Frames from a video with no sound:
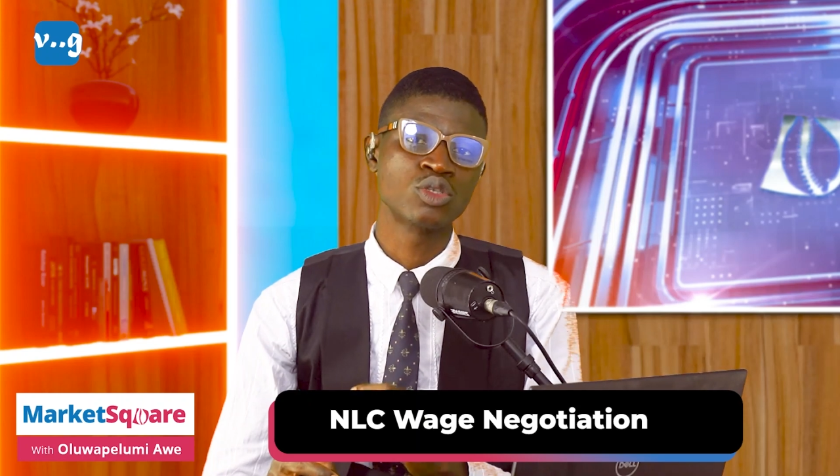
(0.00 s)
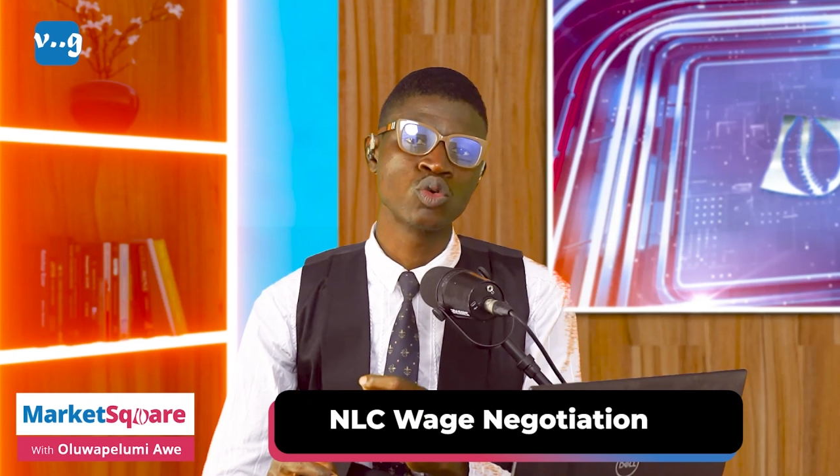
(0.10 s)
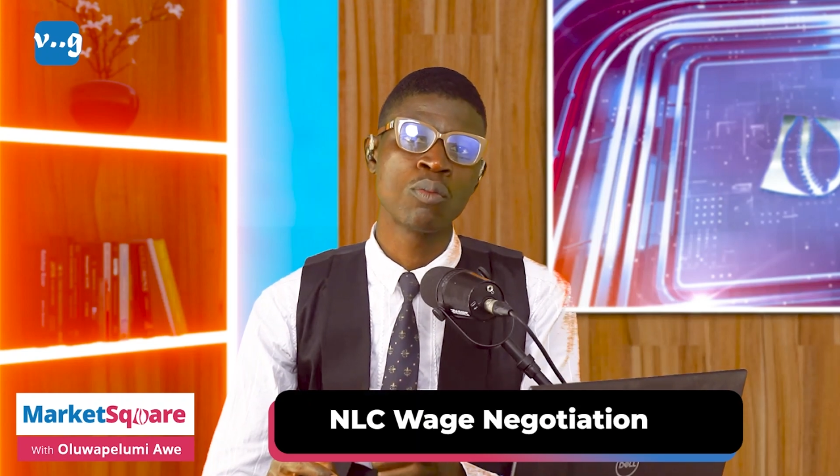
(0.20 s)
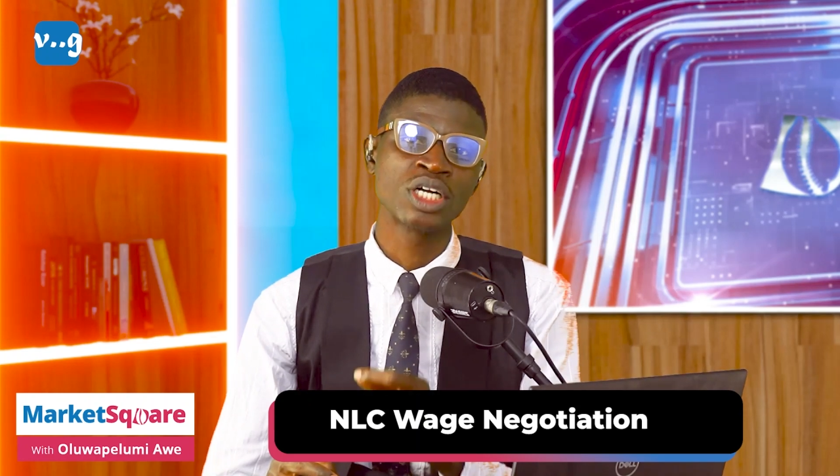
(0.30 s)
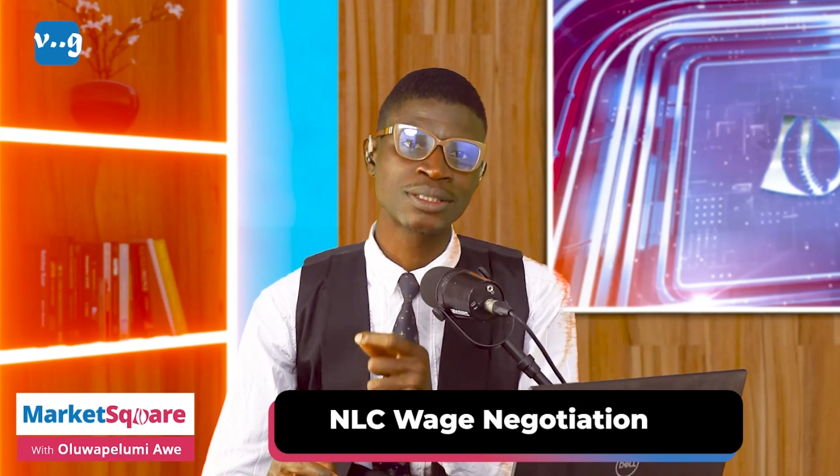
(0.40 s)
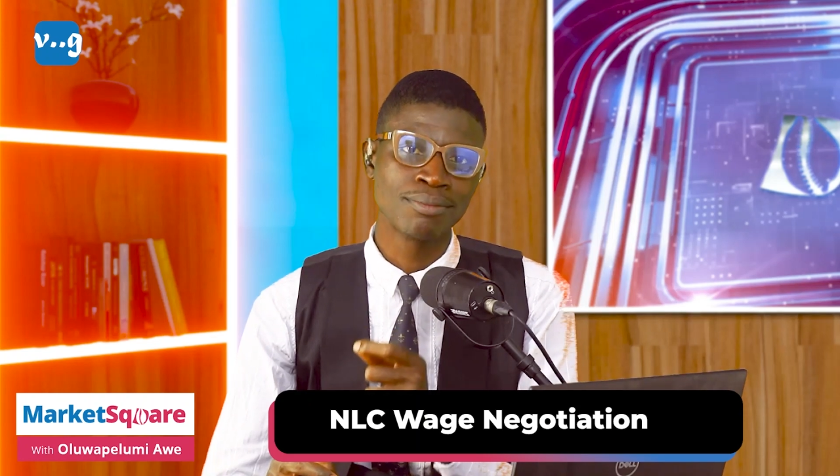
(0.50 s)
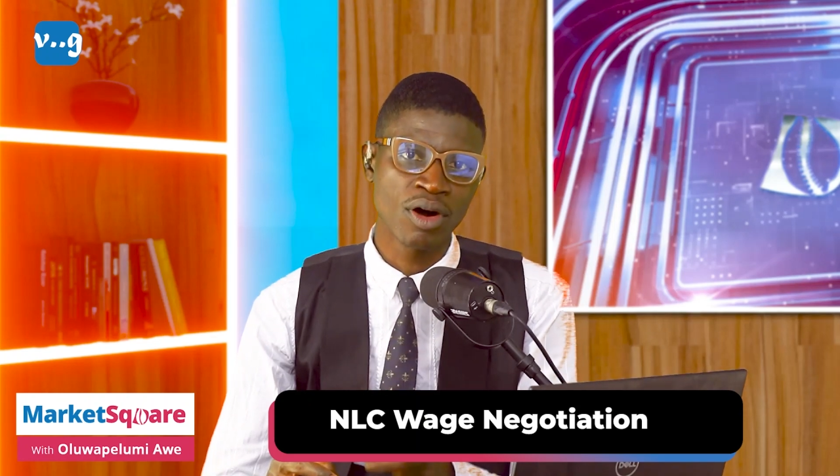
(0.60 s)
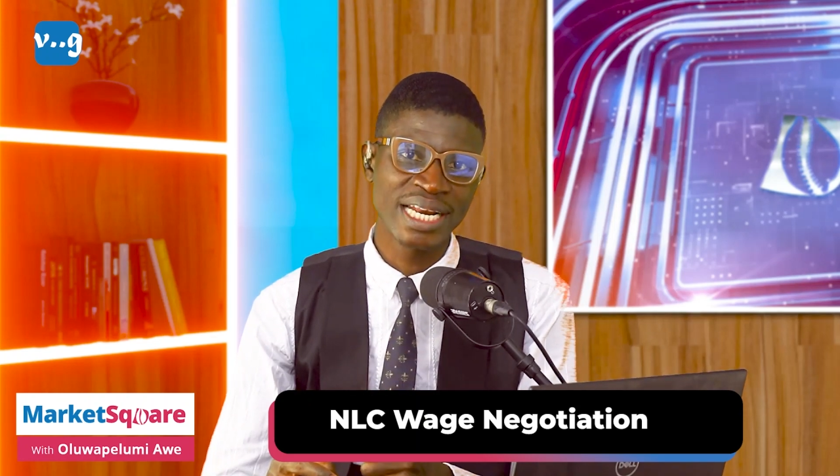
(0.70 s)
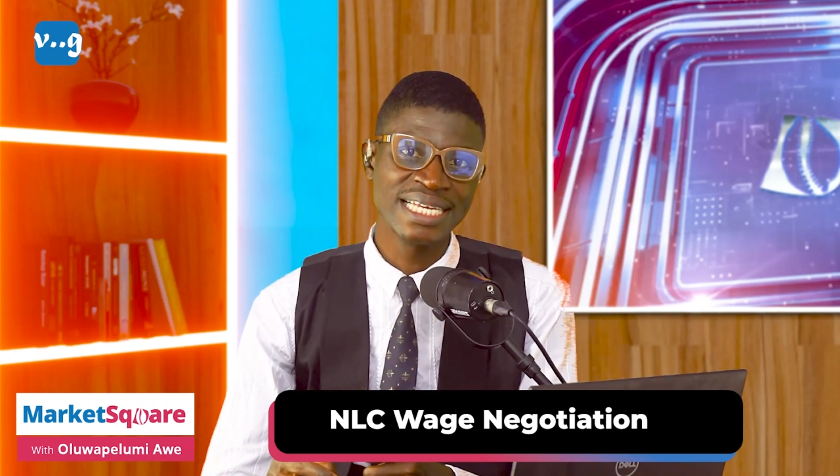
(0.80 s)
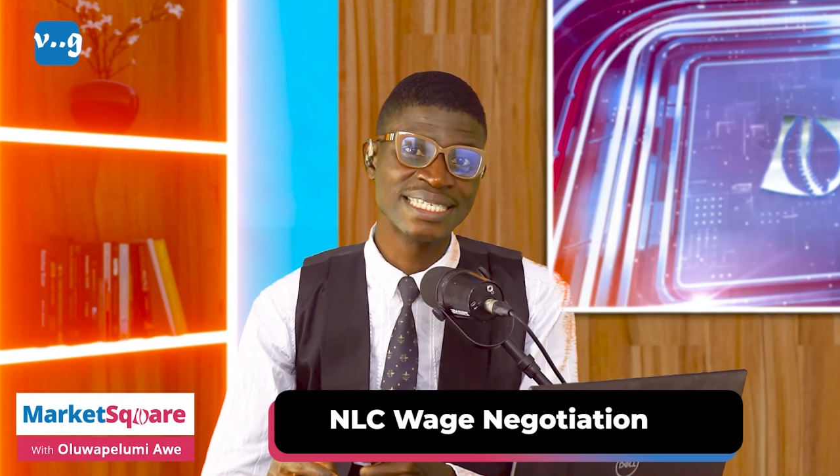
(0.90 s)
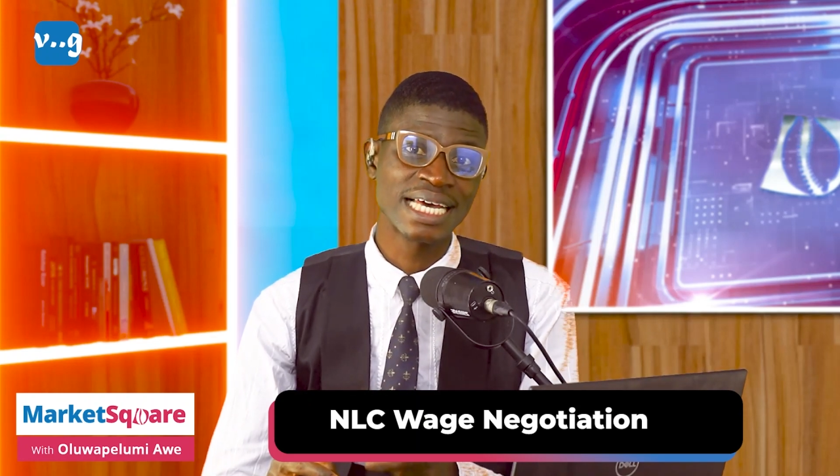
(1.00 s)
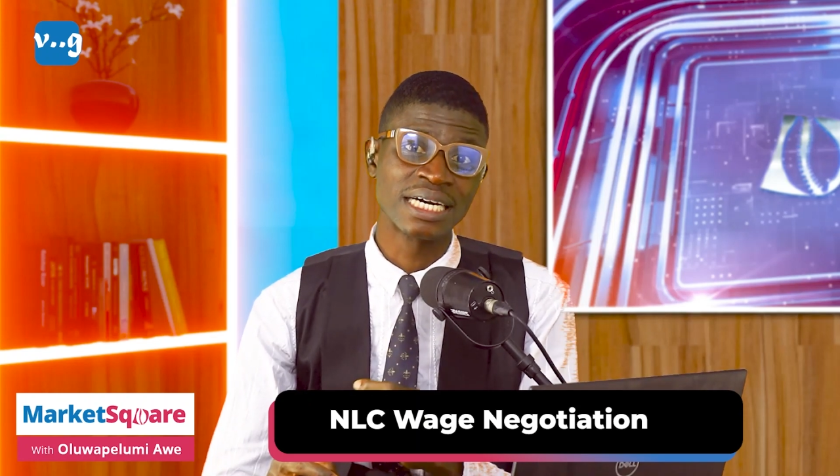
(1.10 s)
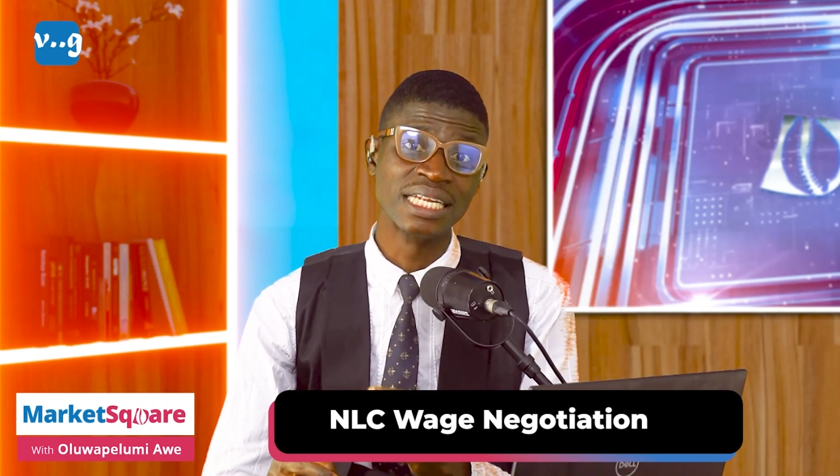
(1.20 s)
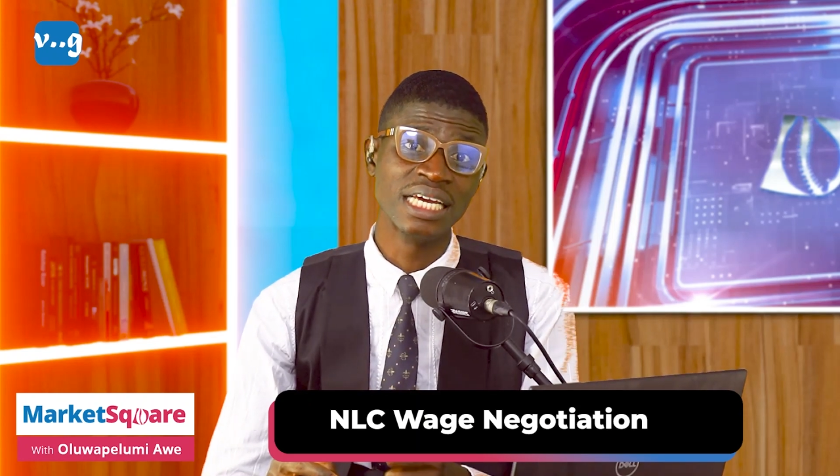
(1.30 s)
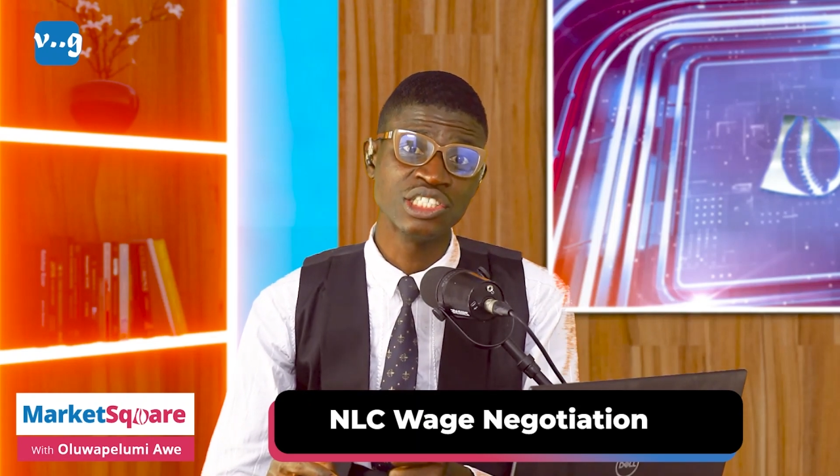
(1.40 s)
too much money in
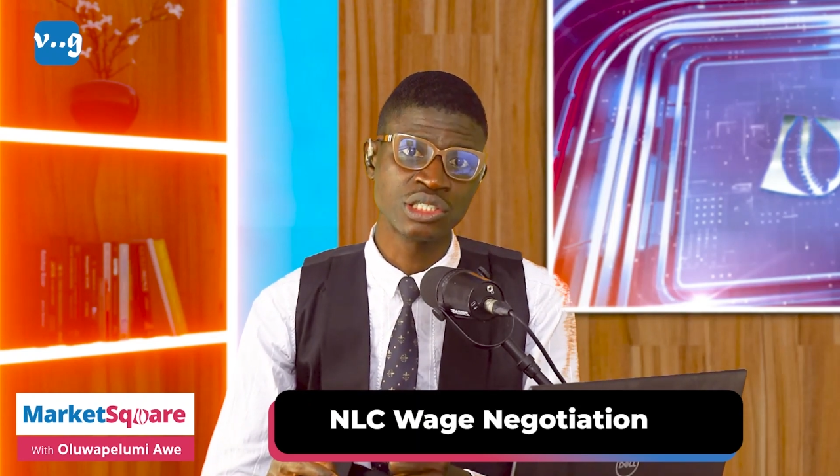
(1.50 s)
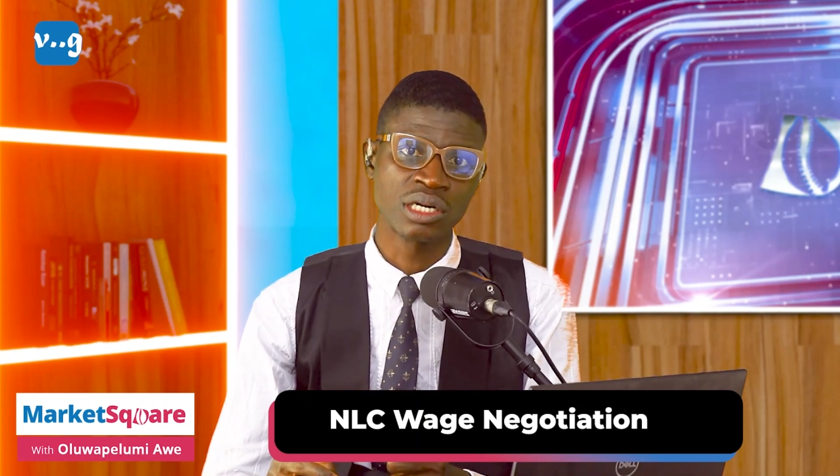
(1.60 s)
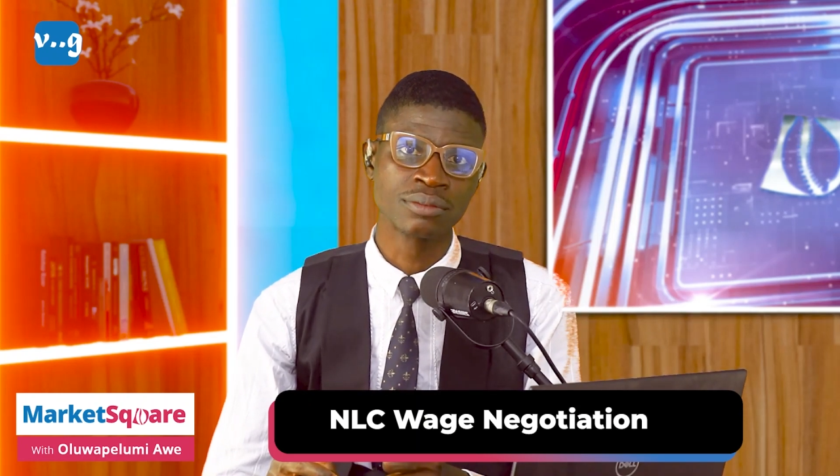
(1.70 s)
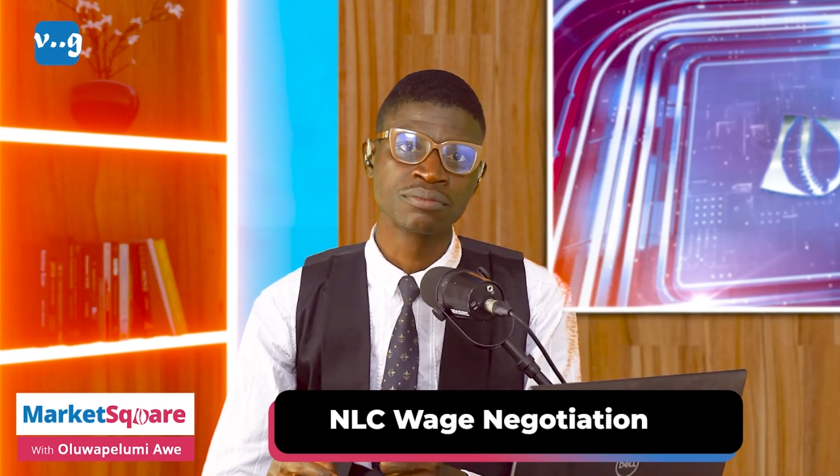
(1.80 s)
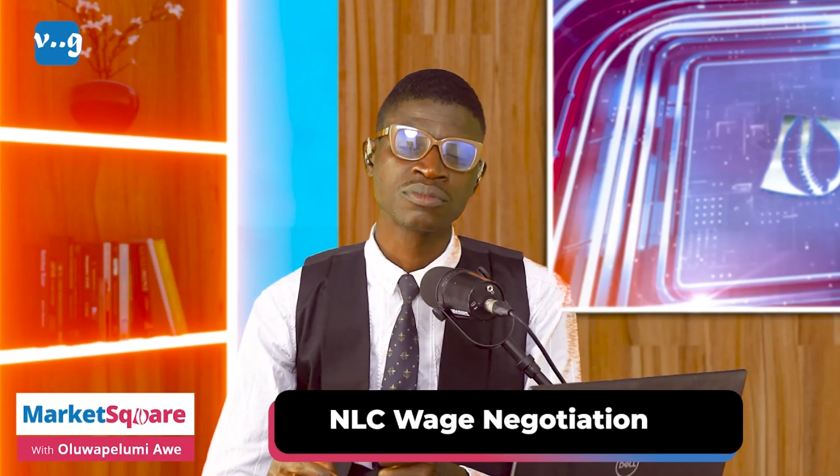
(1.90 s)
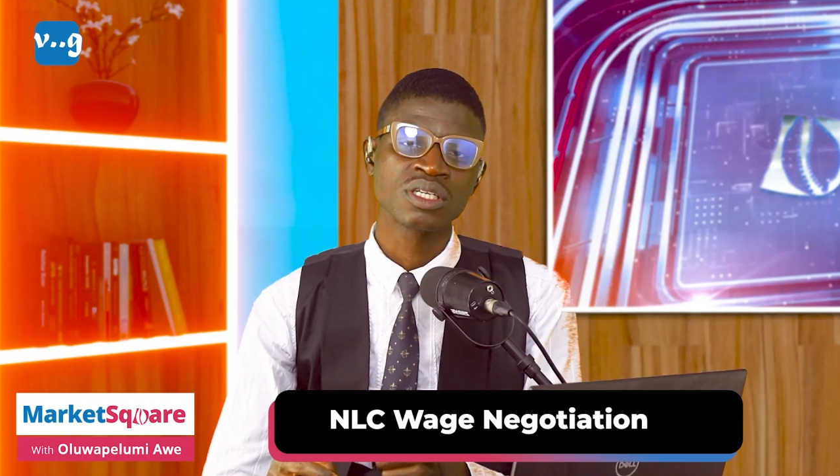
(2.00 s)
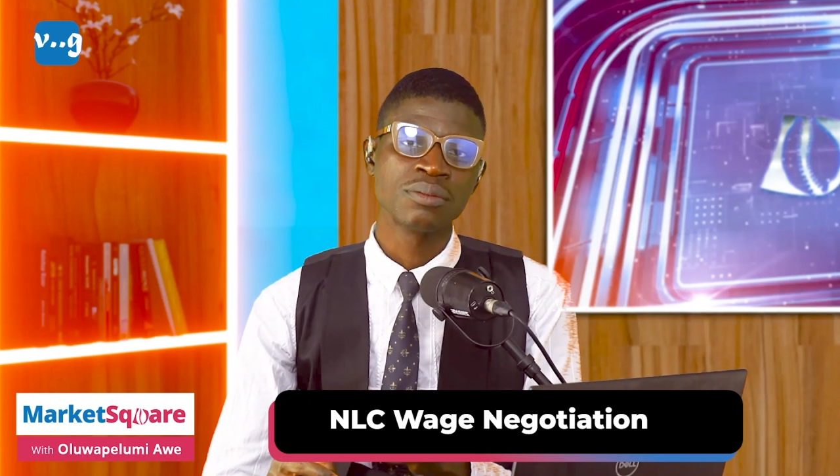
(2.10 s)
circulation,